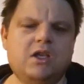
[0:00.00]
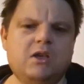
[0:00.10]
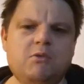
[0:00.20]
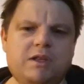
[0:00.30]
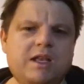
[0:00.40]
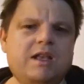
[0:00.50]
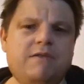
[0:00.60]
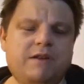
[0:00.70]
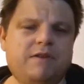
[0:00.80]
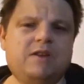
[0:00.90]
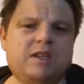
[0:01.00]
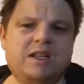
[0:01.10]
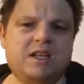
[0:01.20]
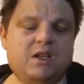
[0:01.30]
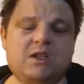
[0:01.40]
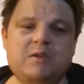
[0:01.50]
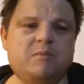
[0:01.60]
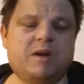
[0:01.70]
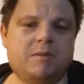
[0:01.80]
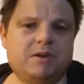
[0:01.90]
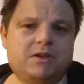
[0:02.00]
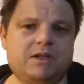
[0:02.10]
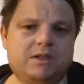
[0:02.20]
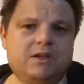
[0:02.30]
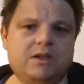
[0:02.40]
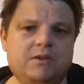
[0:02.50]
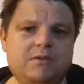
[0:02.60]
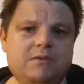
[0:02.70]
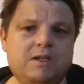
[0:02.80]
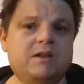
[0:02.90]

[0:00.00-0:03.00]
You would, even if you did it, you don't publish it, do you?